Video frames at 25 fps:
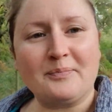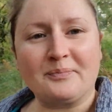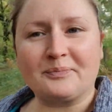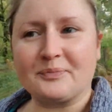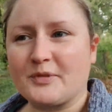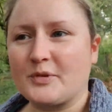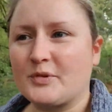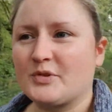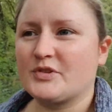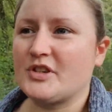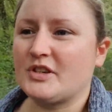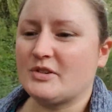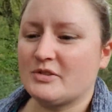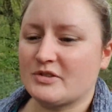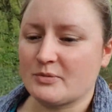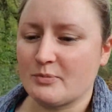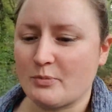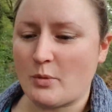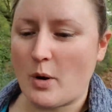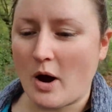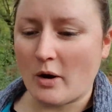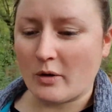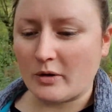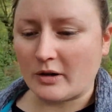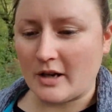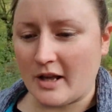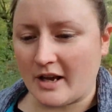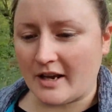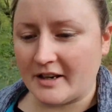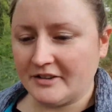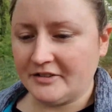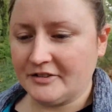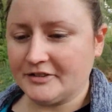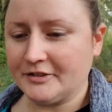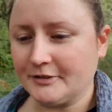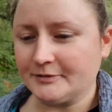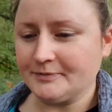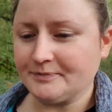We've seen some wildlife.
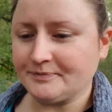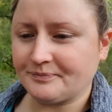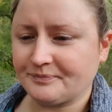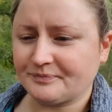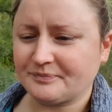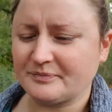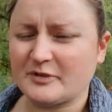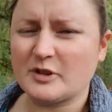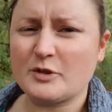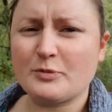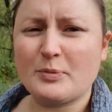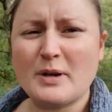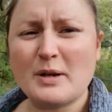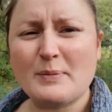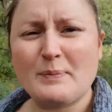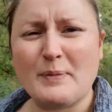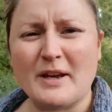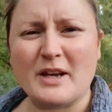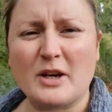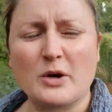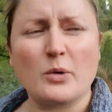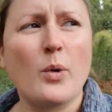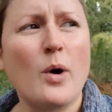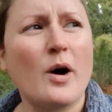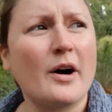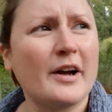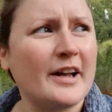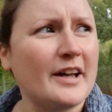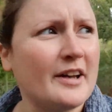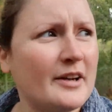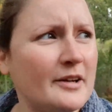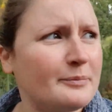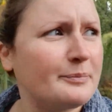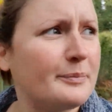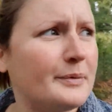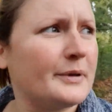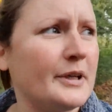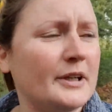It's been a bit quiet,
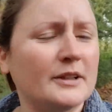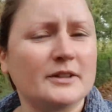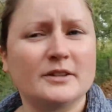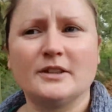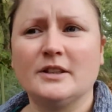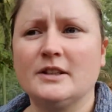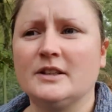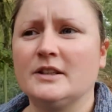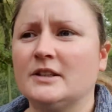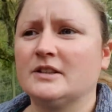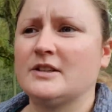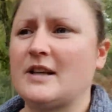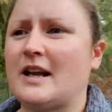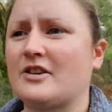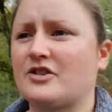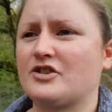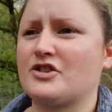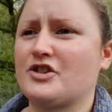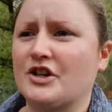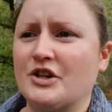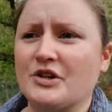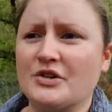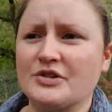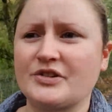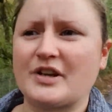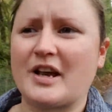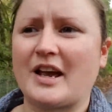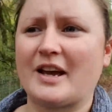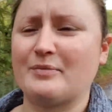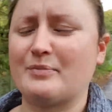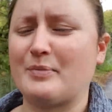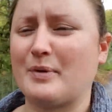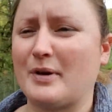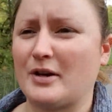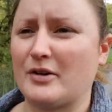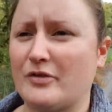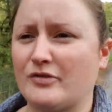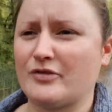but as she said,
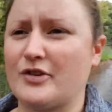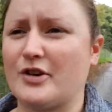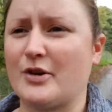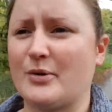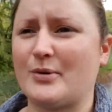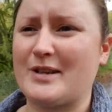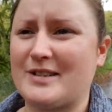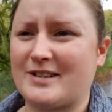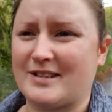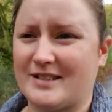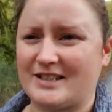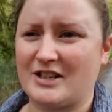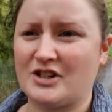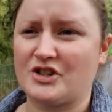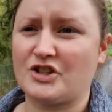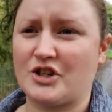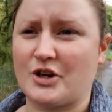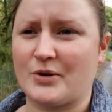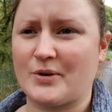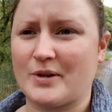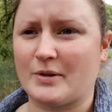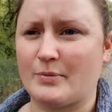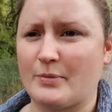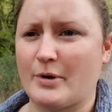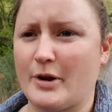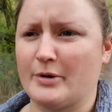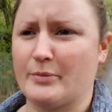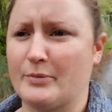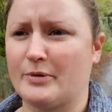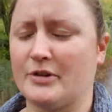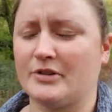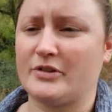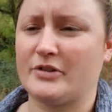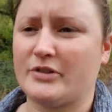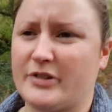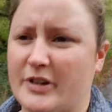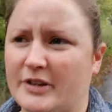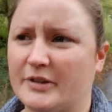bird flu is an issue at the moment,
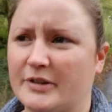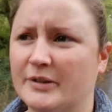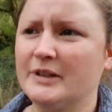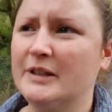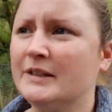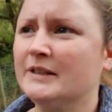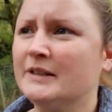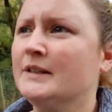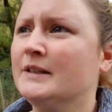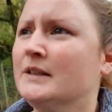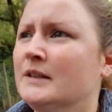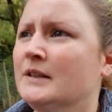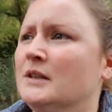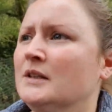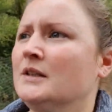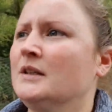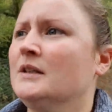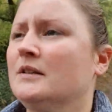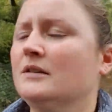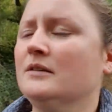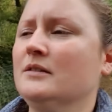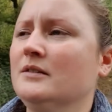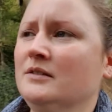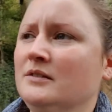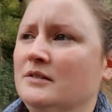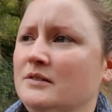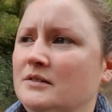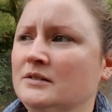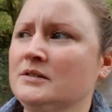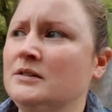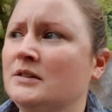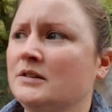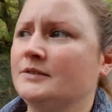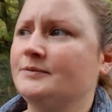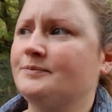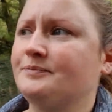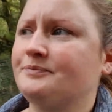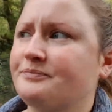so
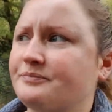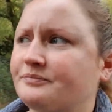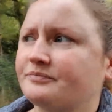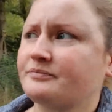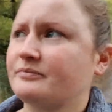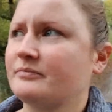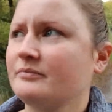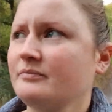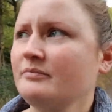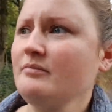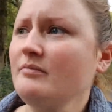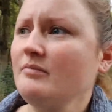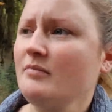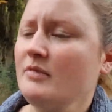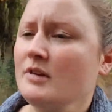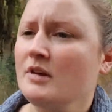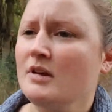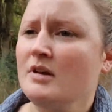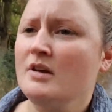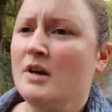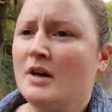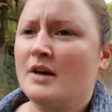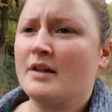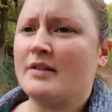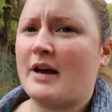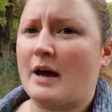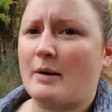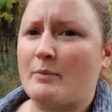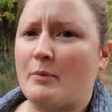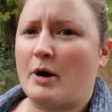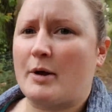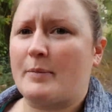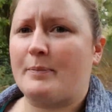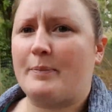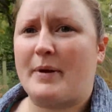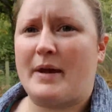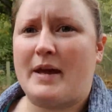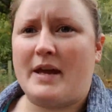that
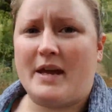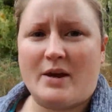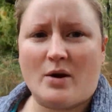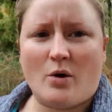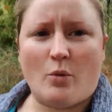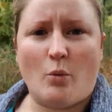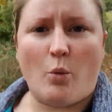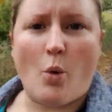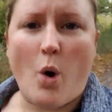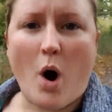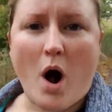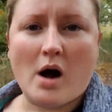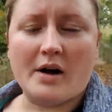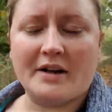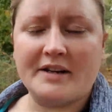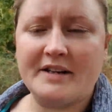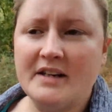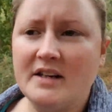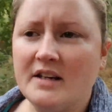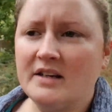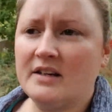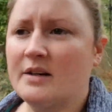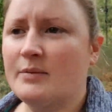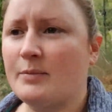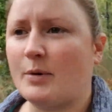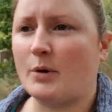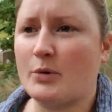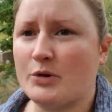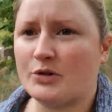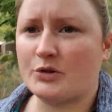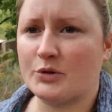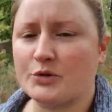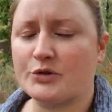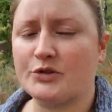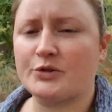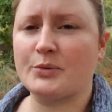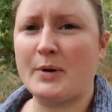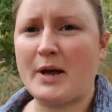might be why. But we saw
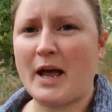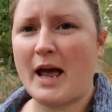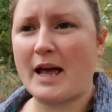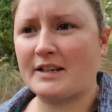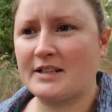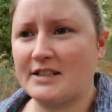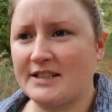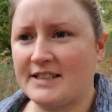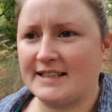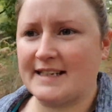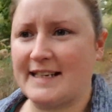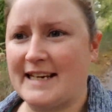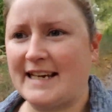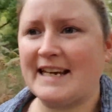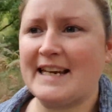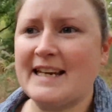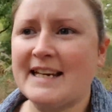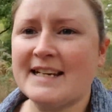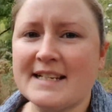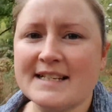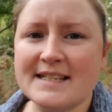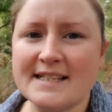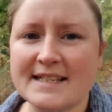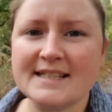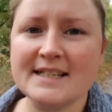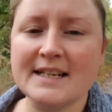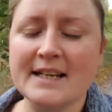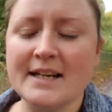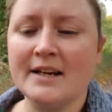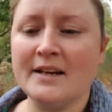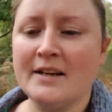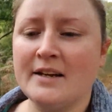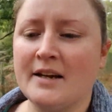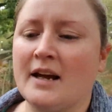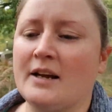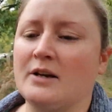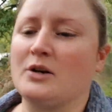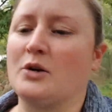some Canada geese
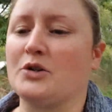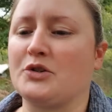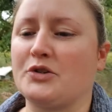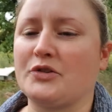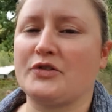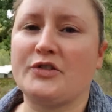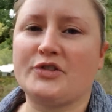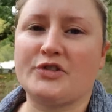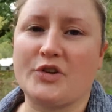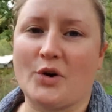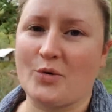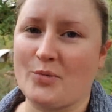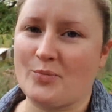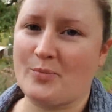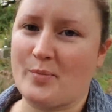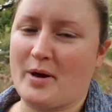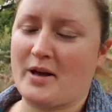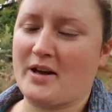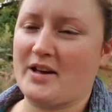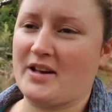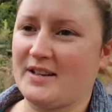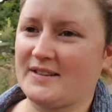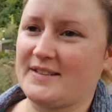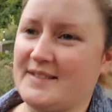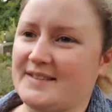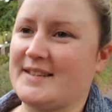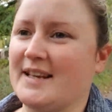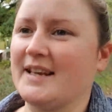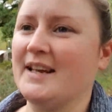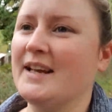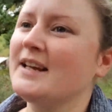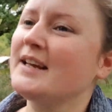and lots of songbirds.